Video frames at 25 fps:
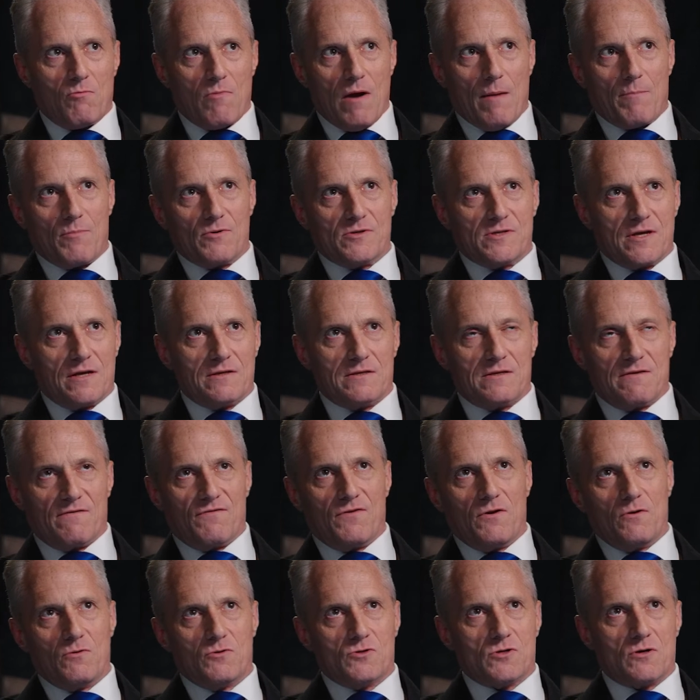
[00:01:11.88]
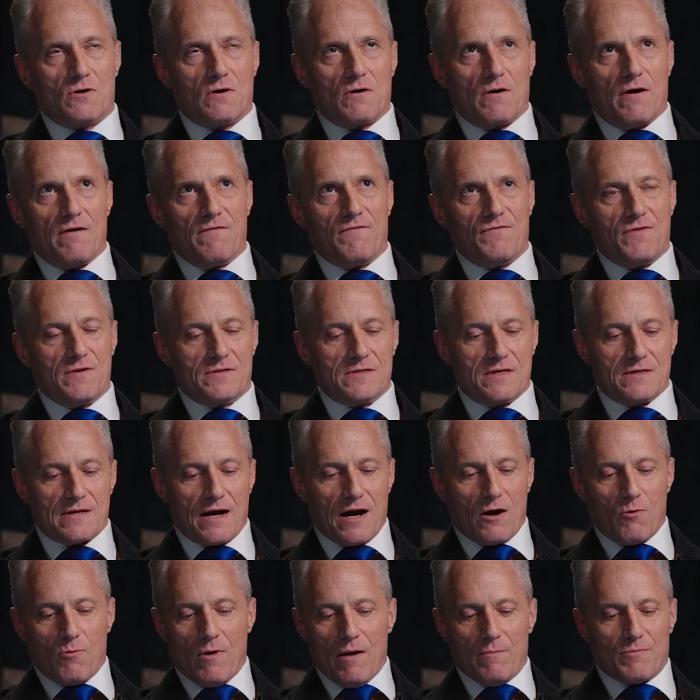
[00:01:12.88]
represents the future of this
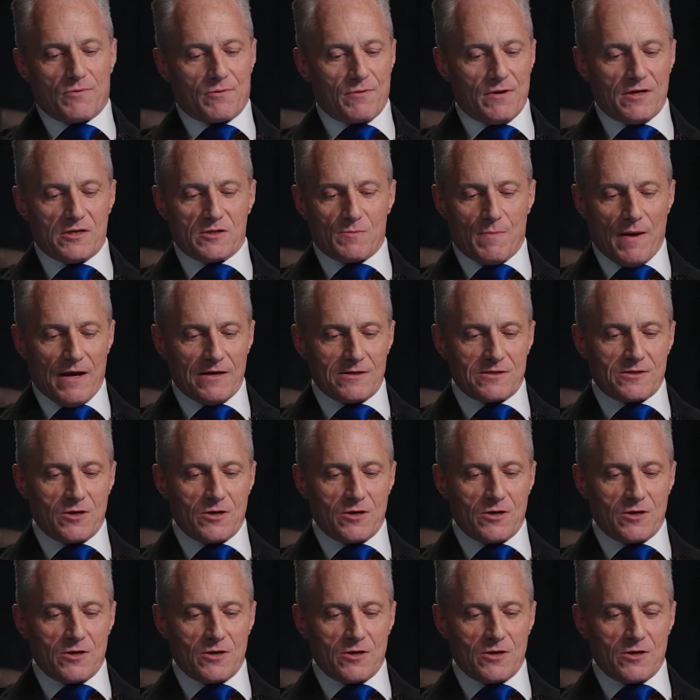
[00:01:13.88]
entire Web3 space.